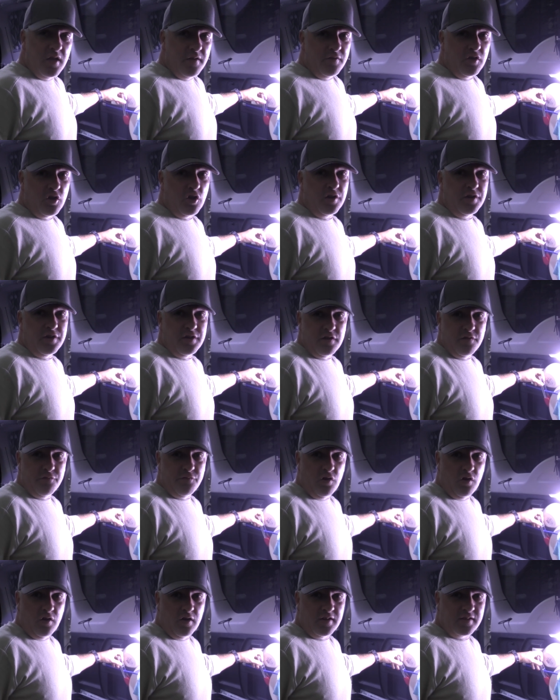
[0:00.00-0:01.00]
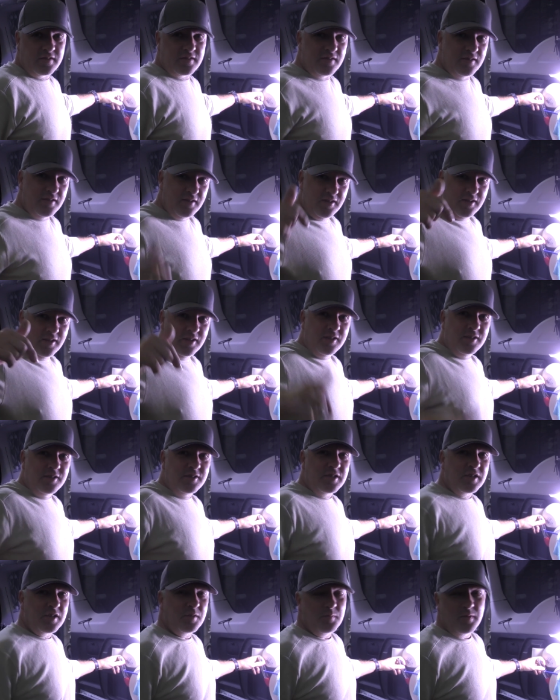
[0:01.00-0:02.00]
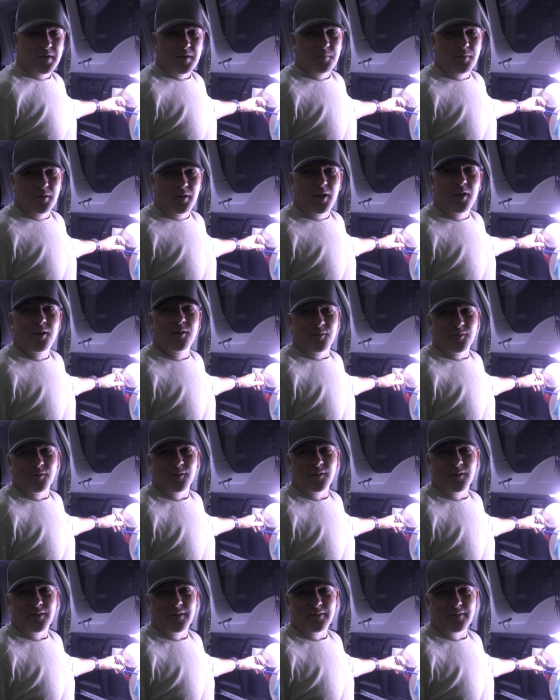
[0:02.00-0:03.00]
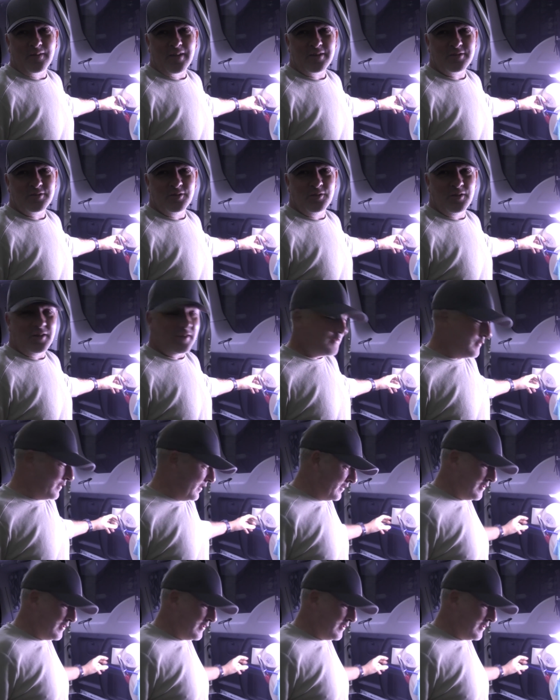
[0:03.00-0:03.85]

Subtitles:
if you've got any advice, stick them down below and I'll catch you on the next one.